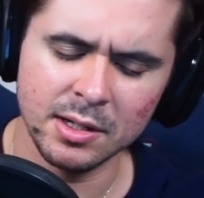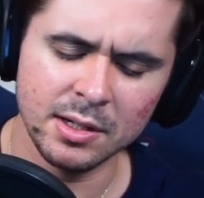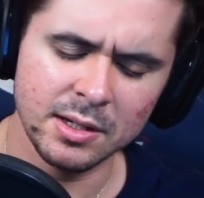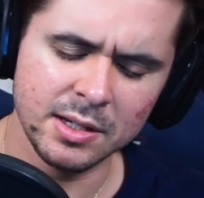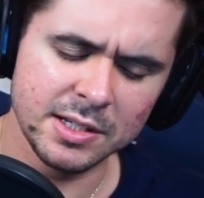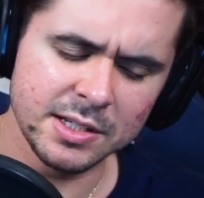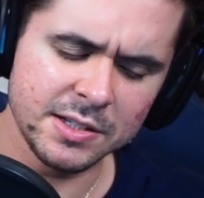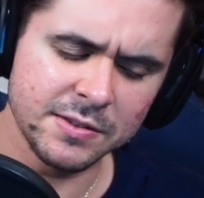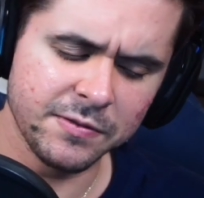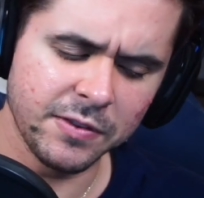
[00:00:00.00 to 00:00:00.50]

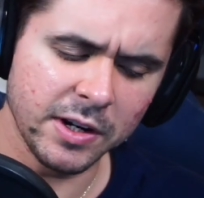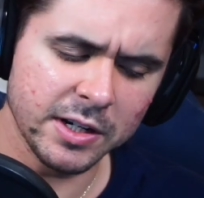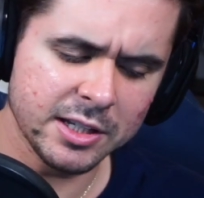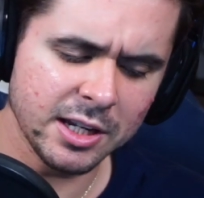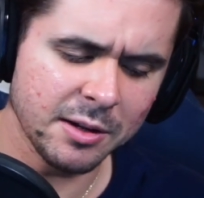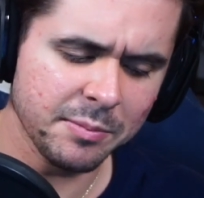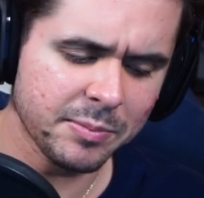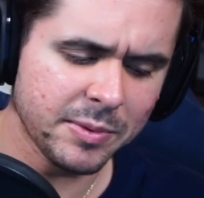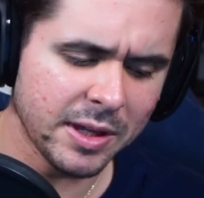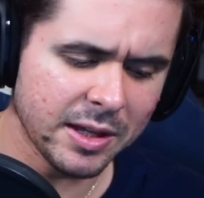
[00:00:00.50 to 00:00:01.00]
This is fucked
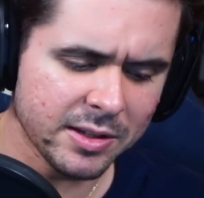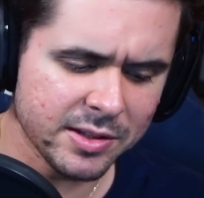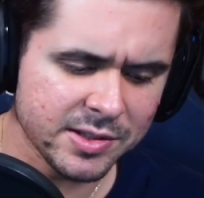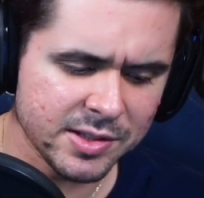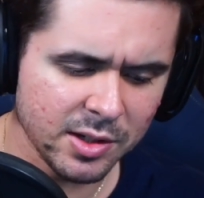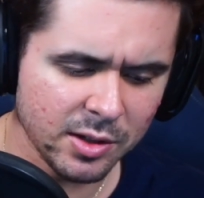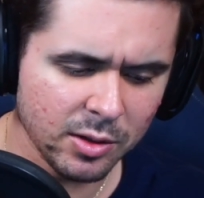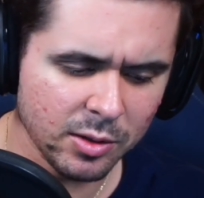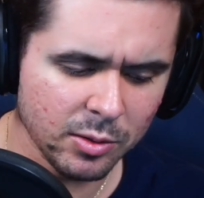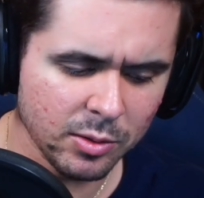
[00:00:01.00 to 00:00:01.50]
up then.
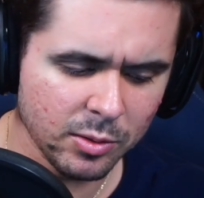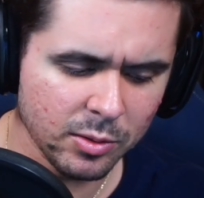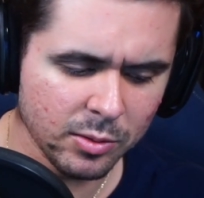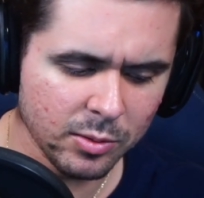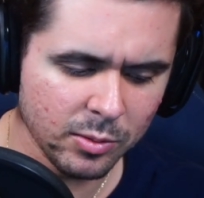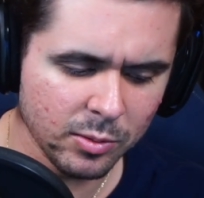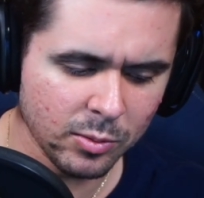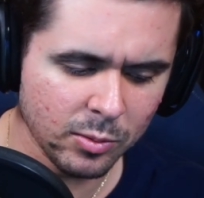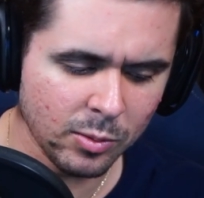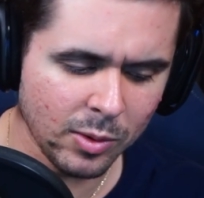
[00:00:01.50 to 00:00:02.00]
So
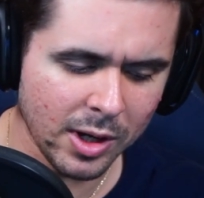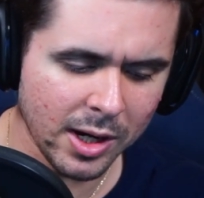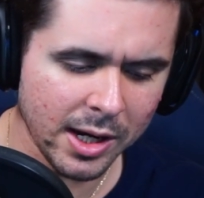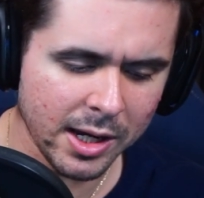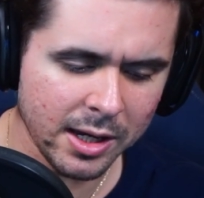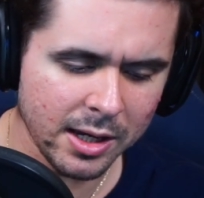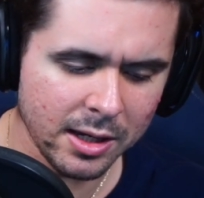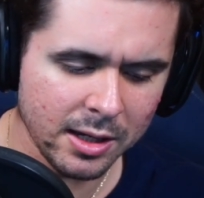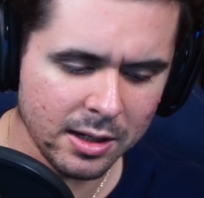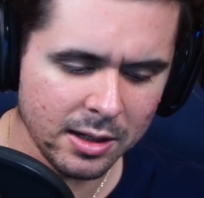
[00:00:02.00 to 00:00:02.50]

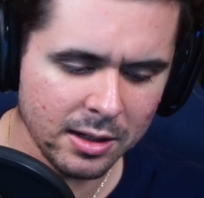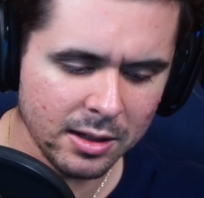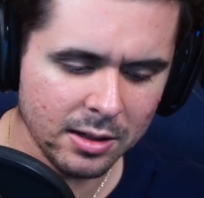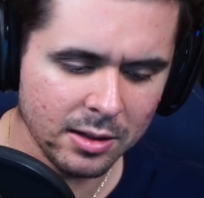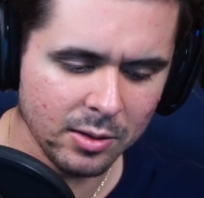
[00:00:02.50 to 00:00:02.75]
why?